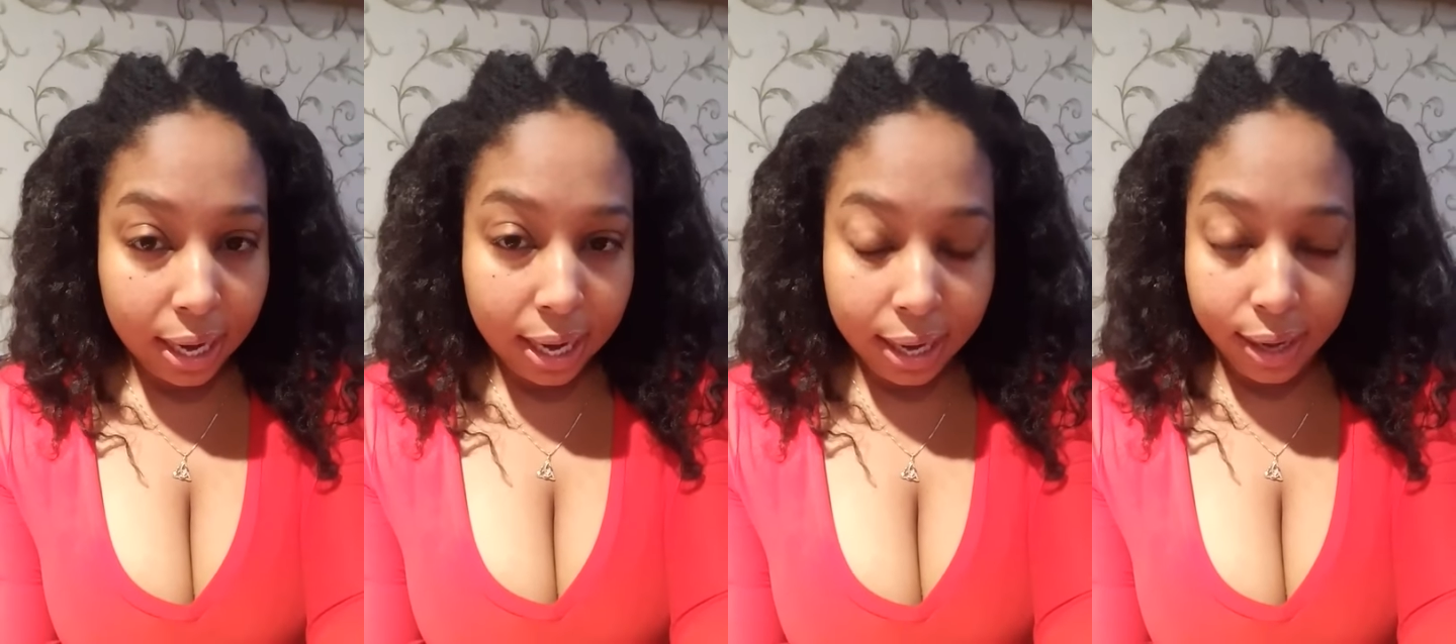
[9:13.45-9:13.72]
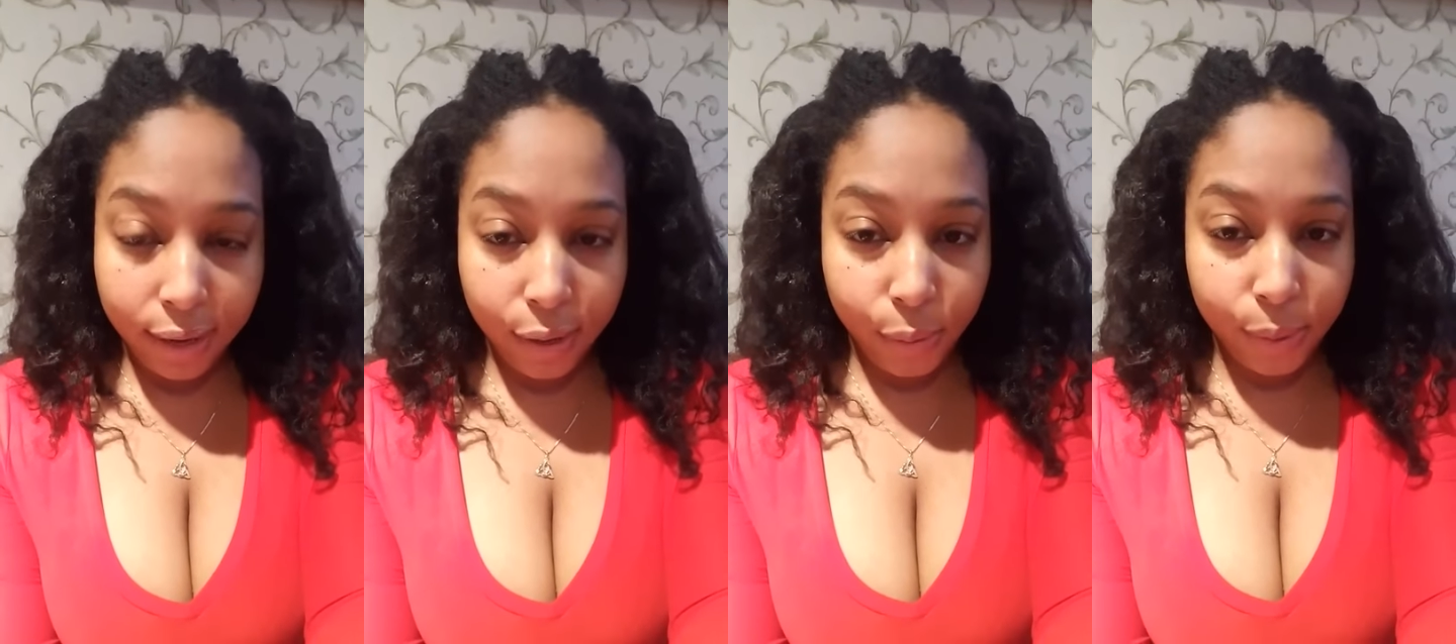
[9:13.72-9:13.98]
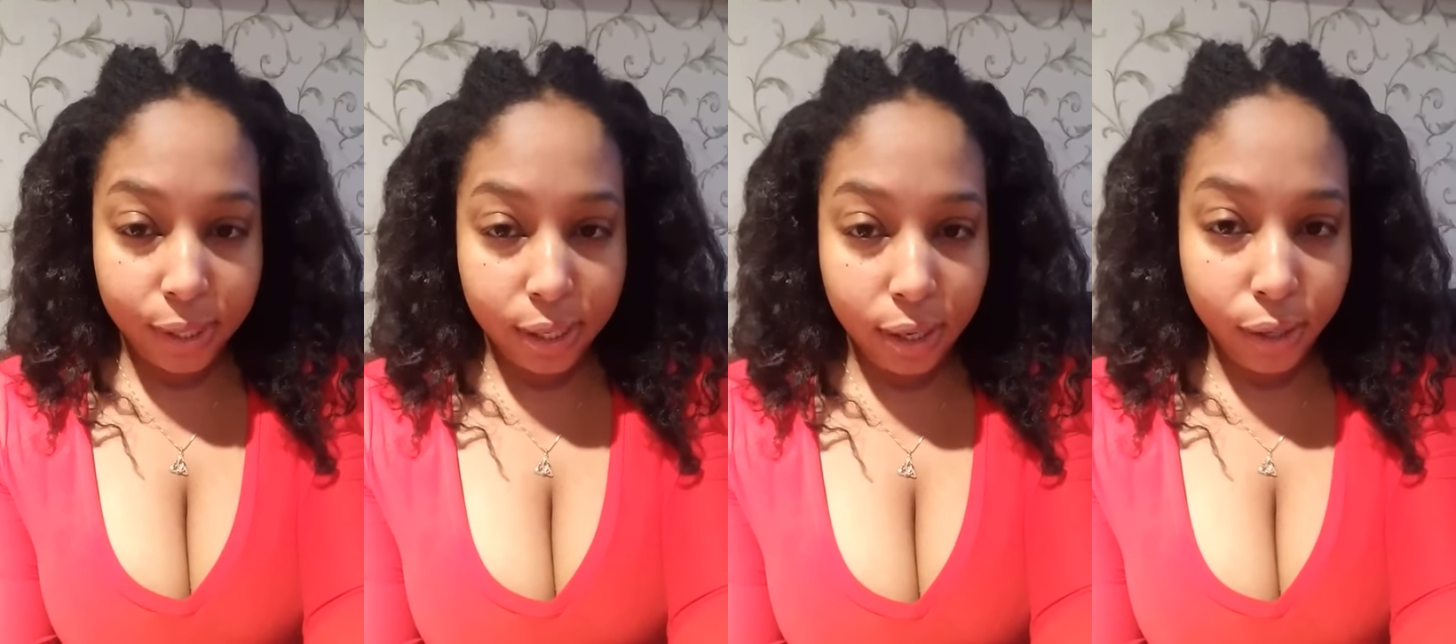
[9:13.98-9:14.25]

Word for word: They didn't know what to